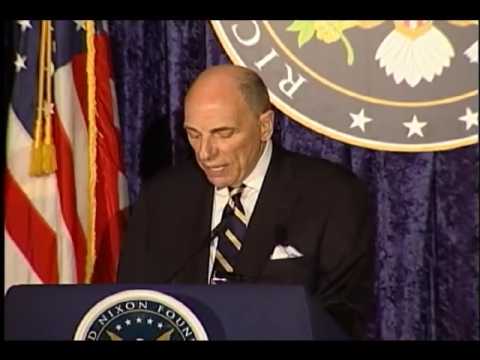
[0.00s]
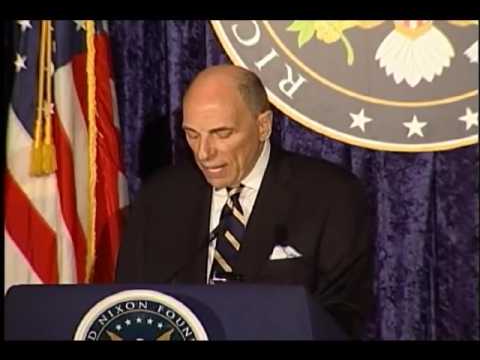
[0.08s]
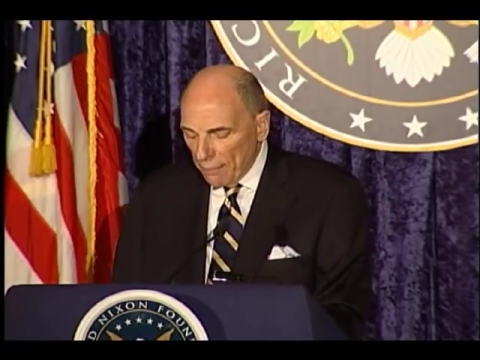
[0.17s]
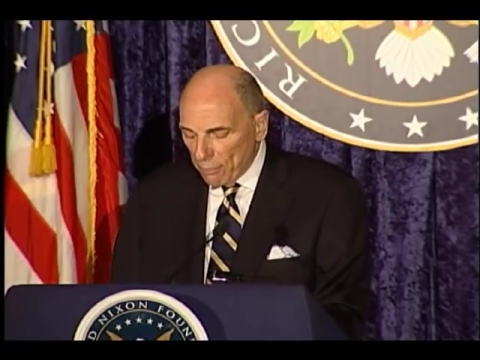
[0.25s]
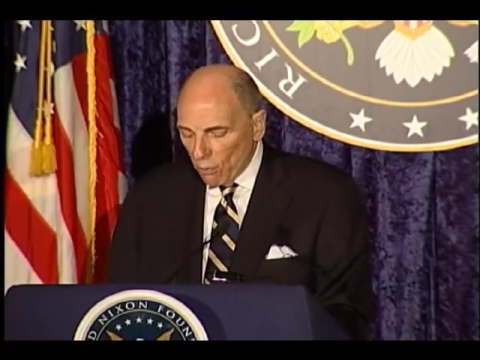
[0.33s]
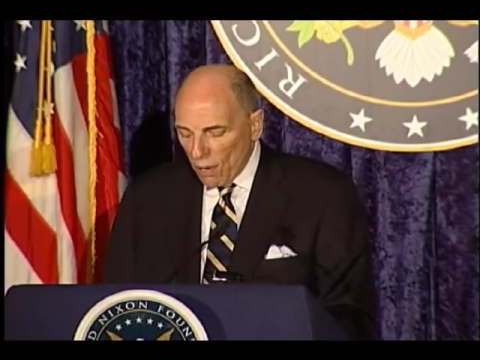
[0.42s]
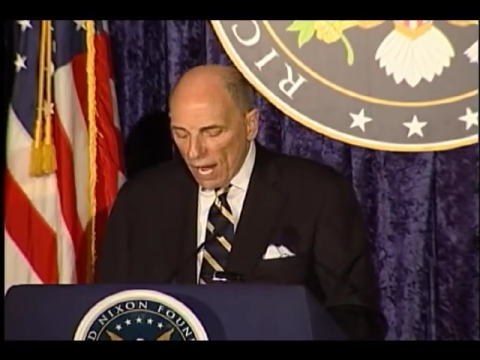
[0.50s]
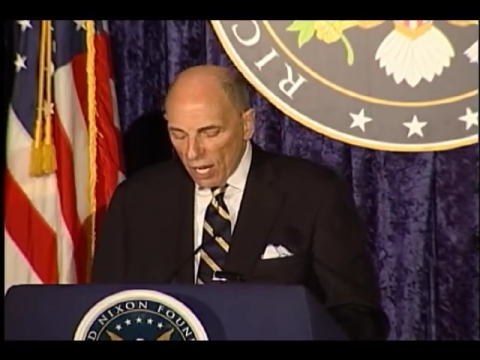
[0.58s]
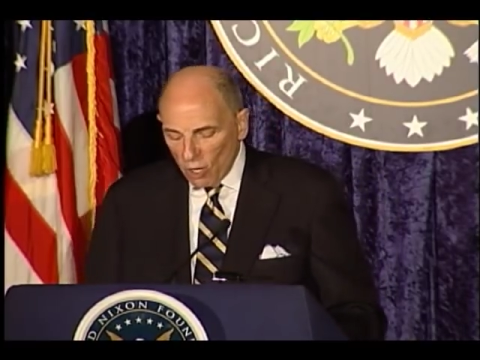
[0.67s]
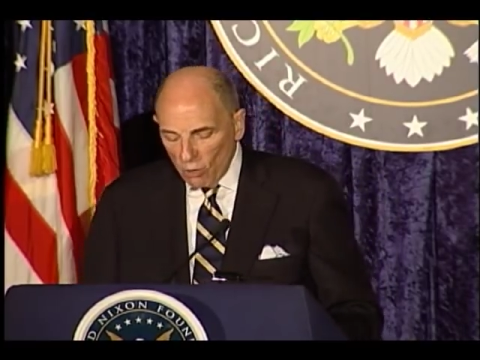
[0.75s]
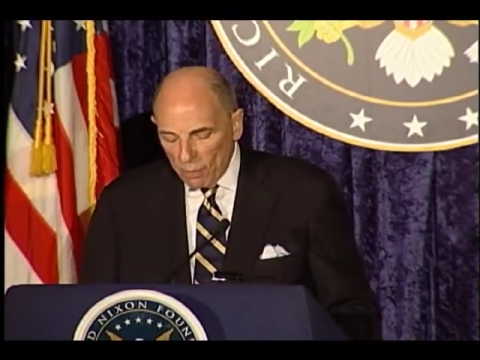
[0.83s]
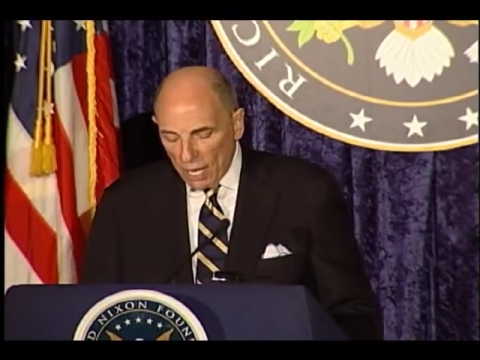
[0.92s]
that Barack
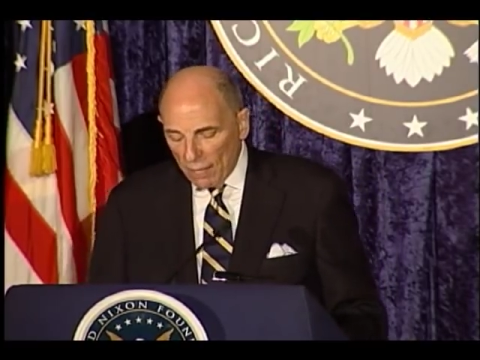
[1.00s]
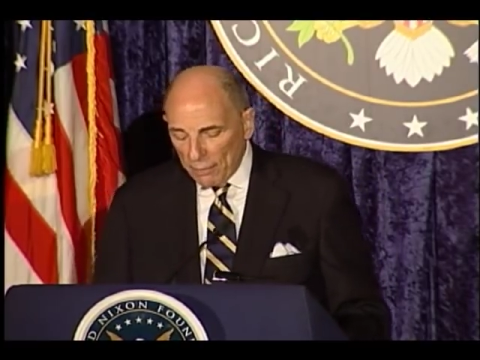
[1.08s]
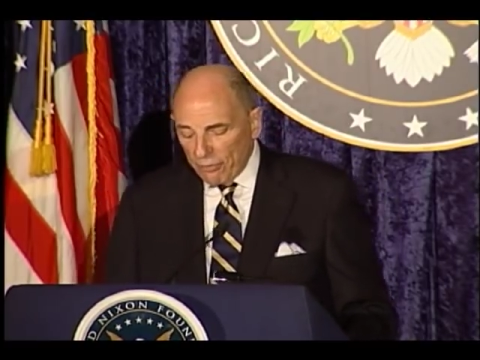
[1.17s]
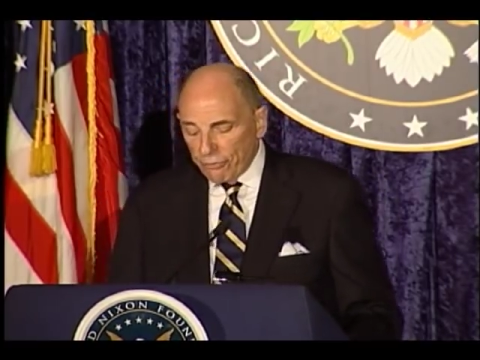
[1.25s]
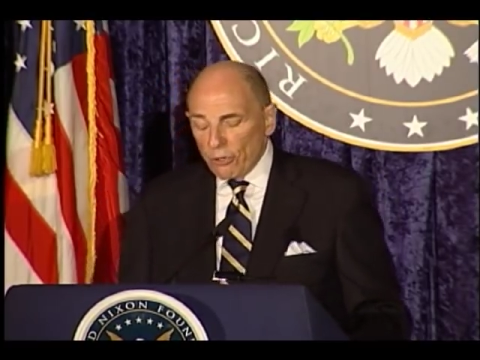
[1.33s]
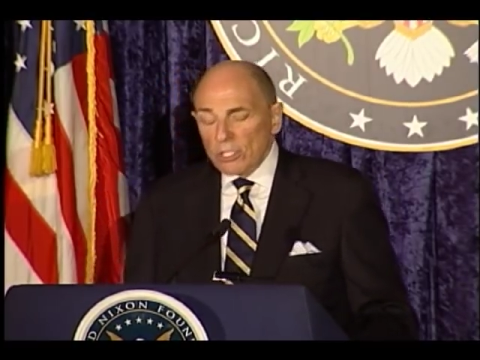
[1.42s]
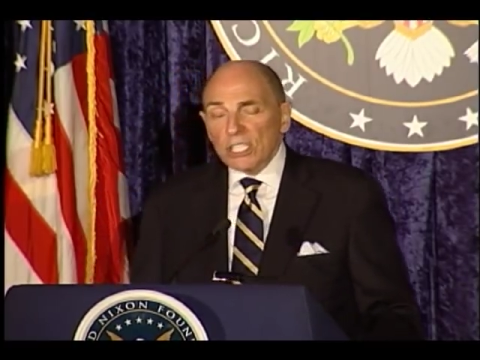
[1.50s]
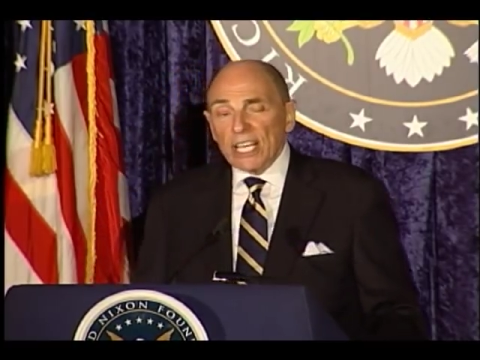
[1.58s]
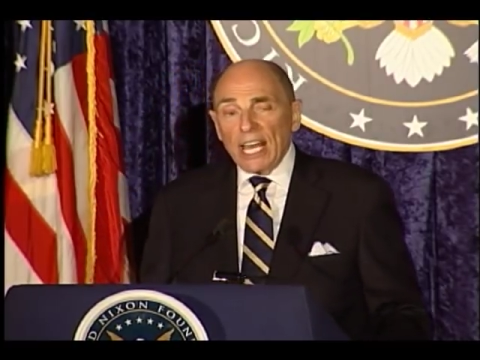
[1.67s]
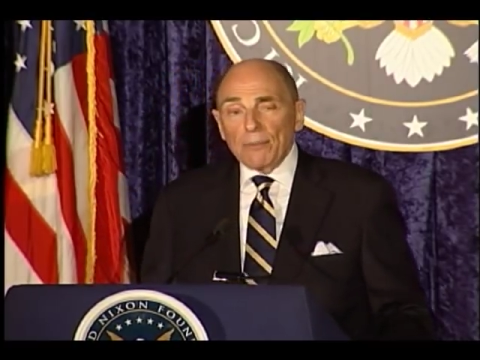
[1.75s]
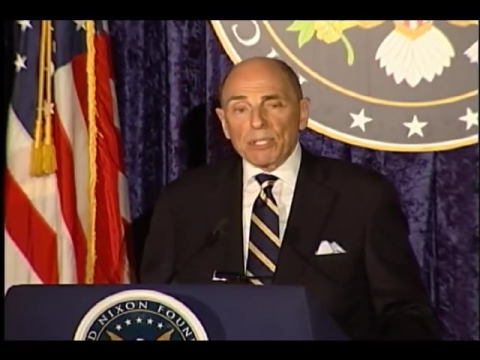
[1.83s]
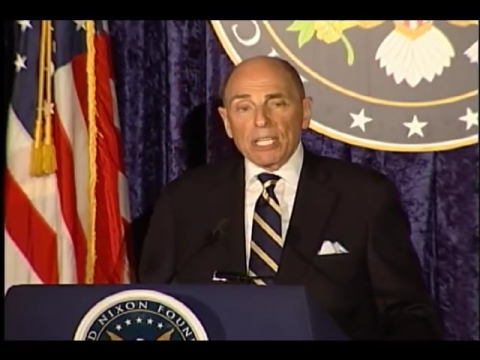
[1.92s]
Obama first
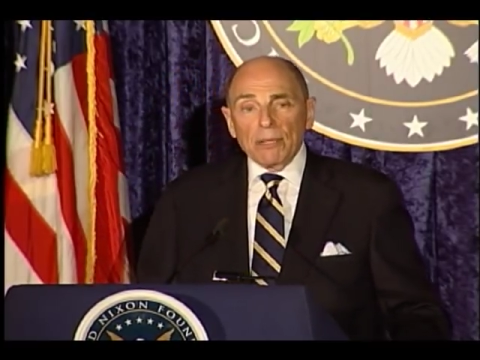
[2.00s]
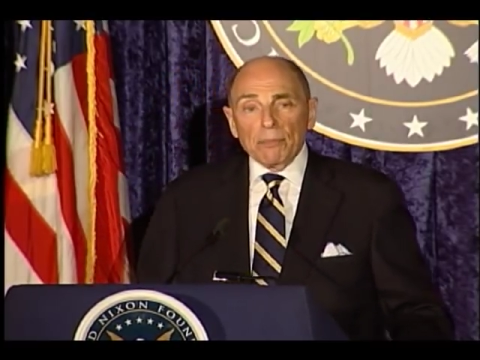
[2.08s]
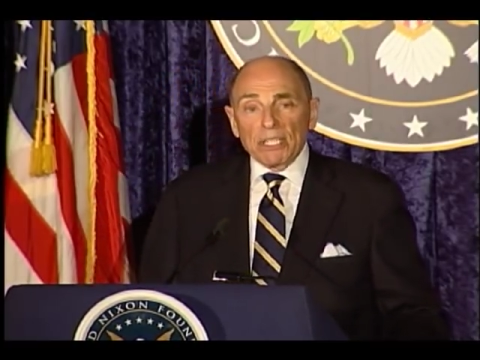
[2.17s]
came to him